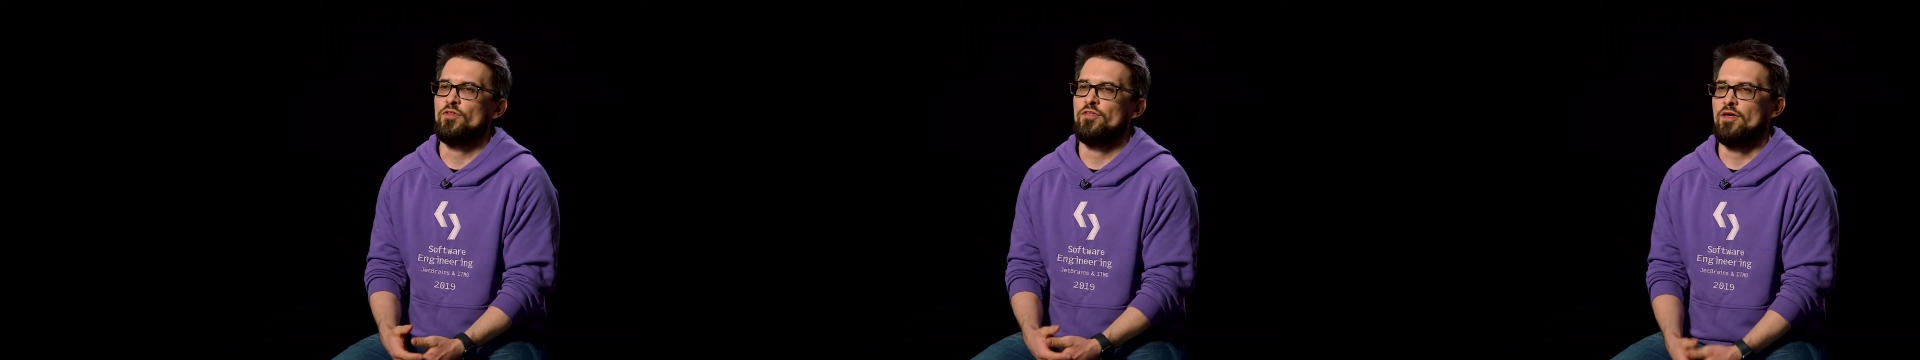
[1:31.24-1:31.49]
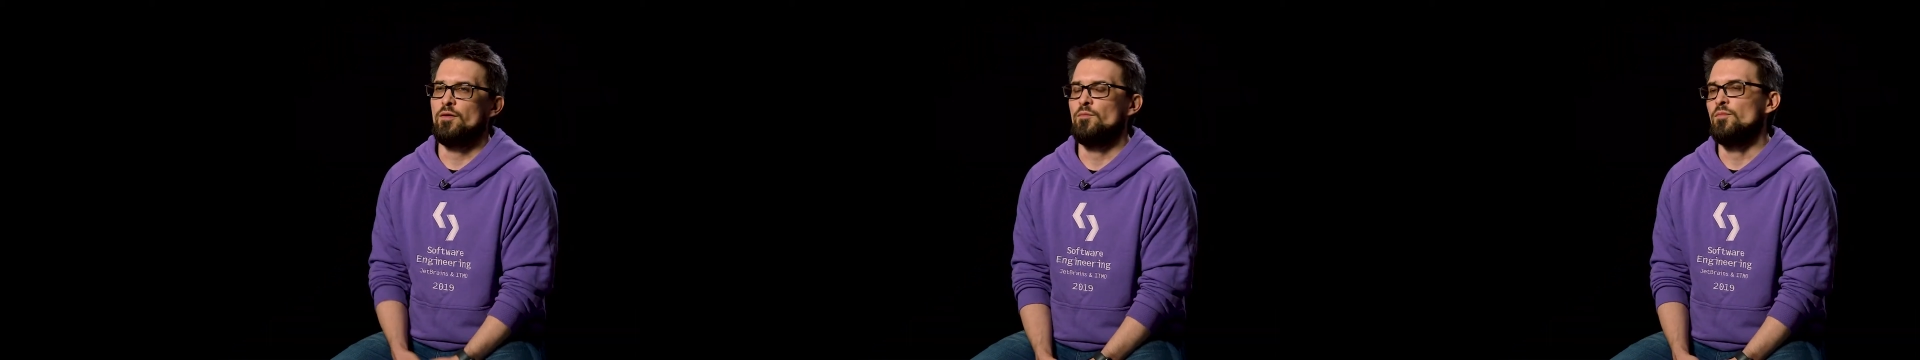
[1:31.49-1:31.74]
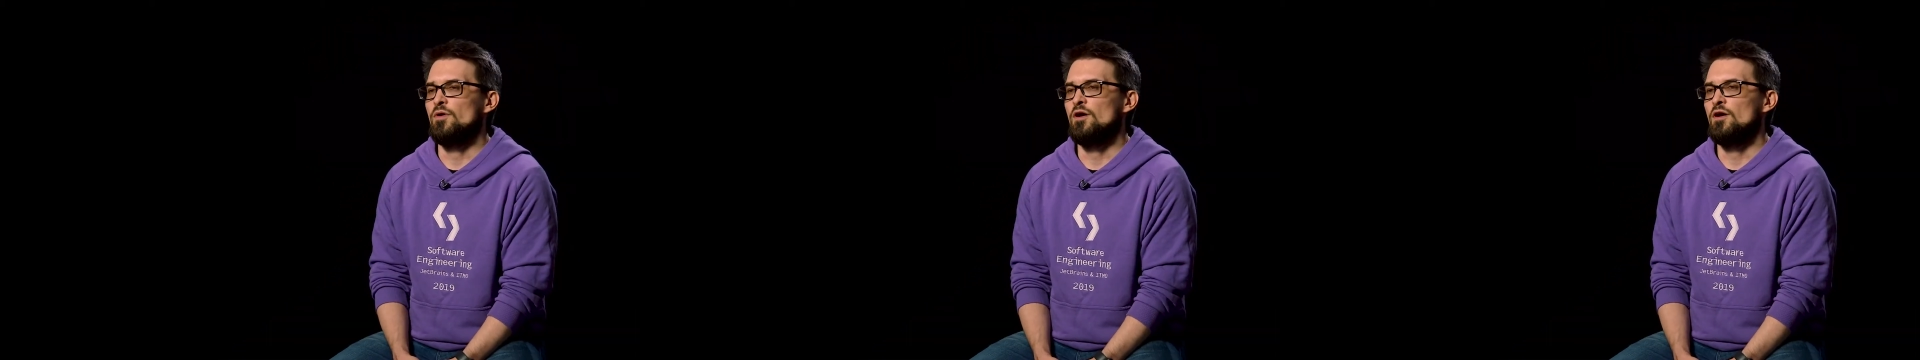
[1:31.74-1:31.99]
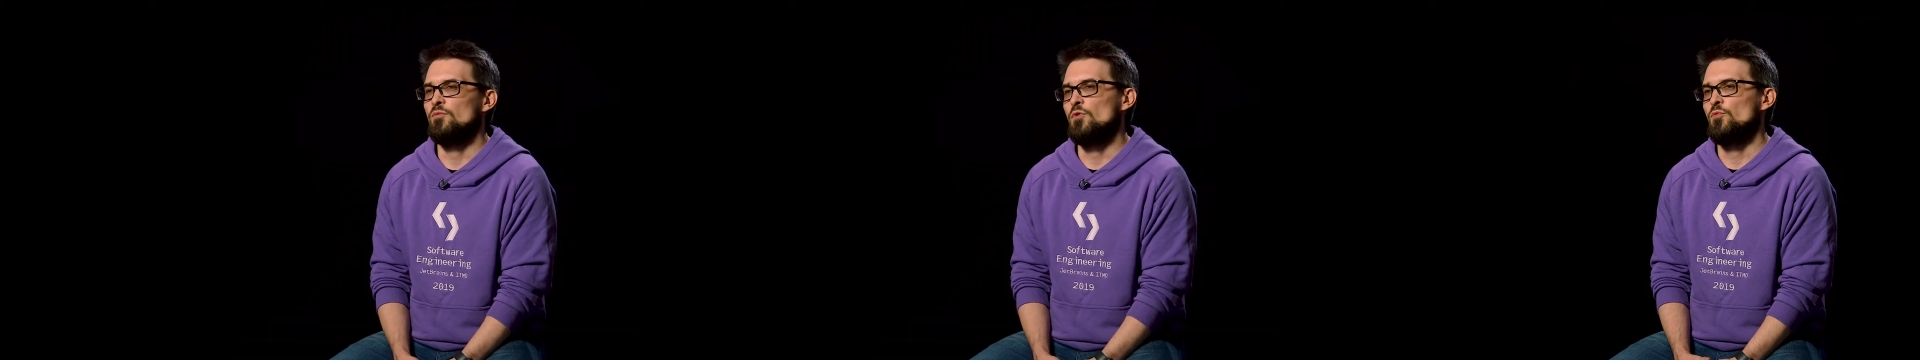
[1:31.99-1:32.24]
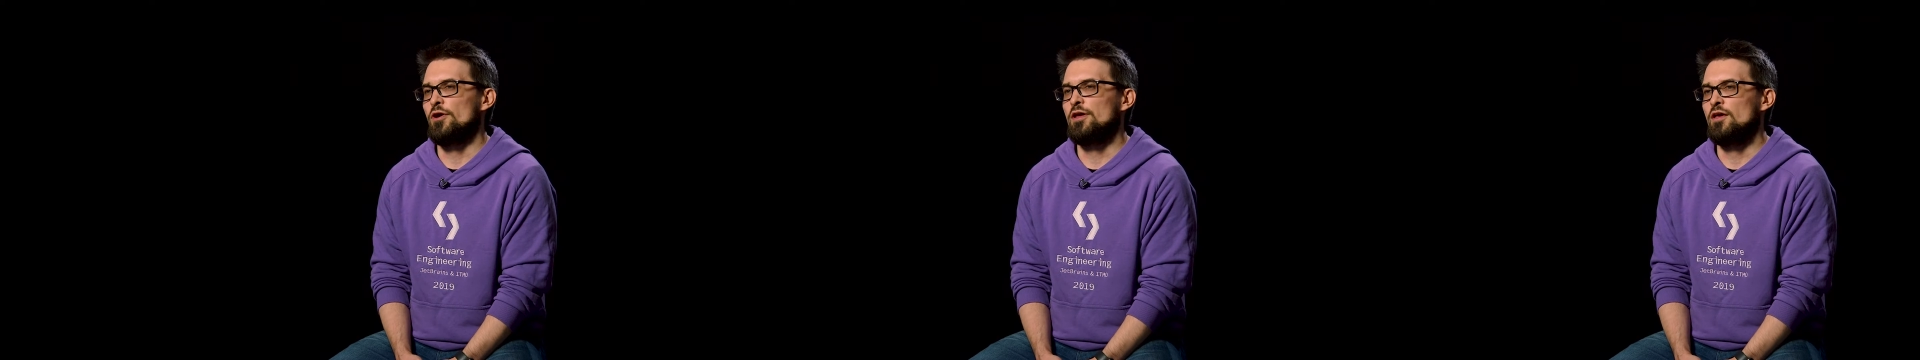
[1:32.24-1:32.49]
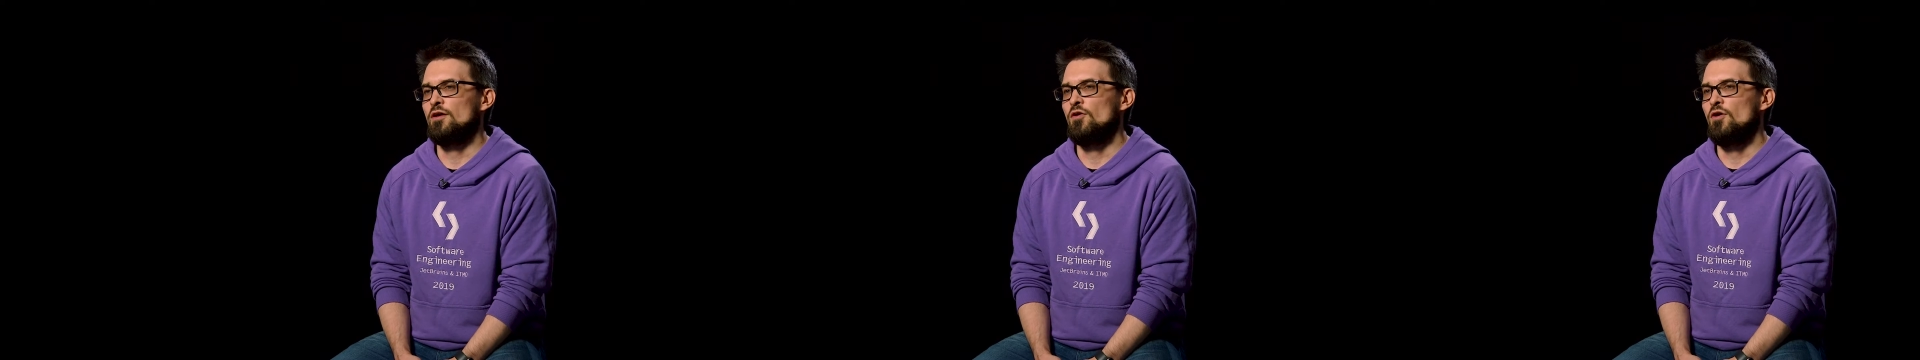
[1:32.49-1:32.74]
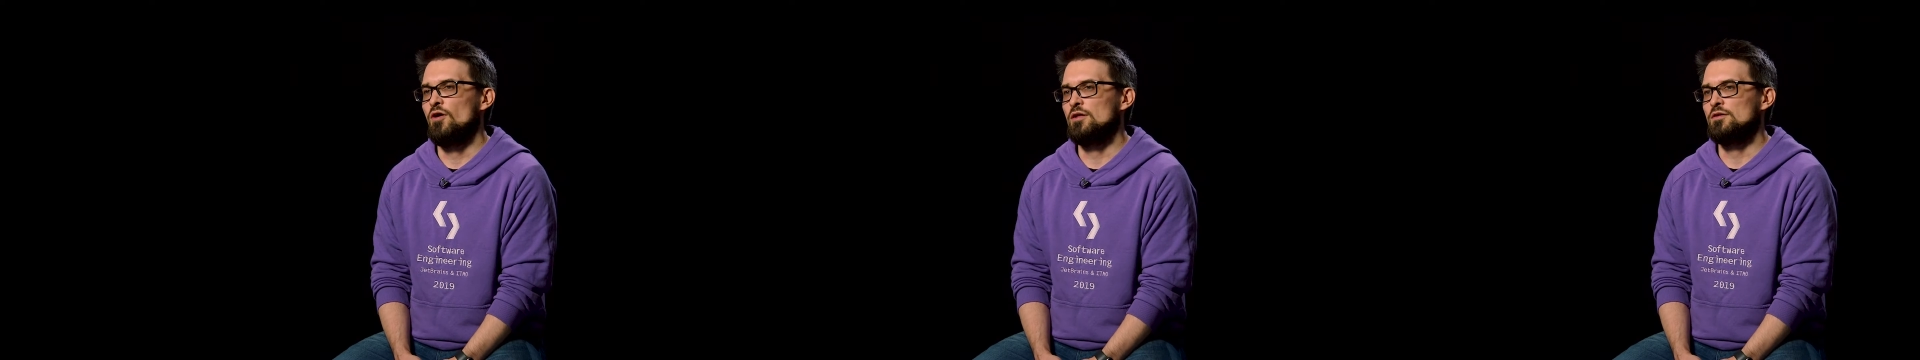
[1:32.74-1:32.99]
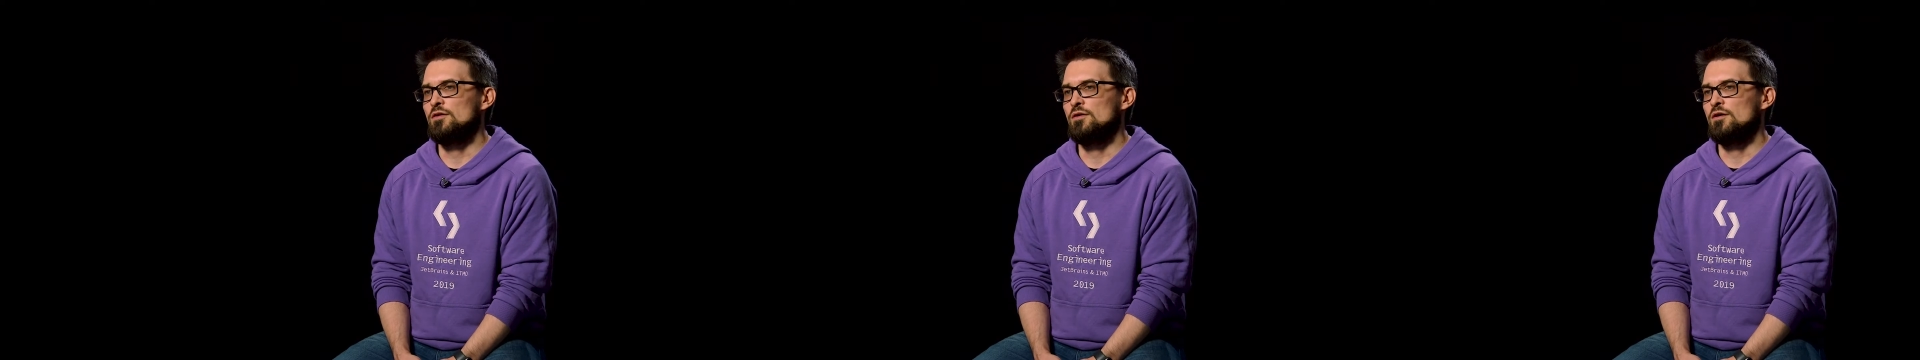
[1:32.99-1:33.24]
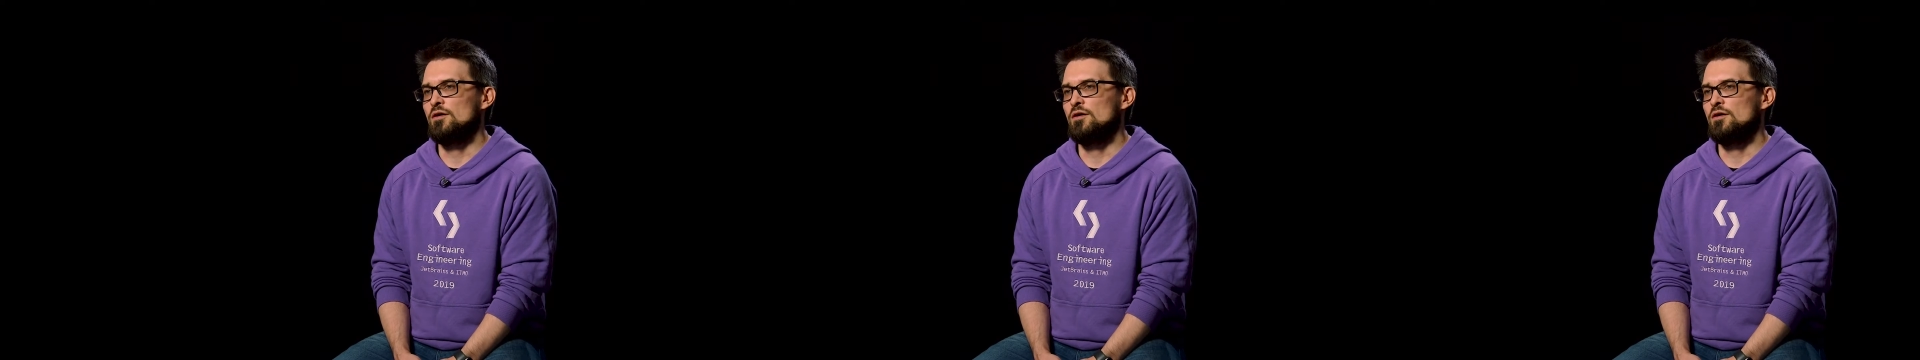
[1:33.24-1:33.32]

with them, we're working on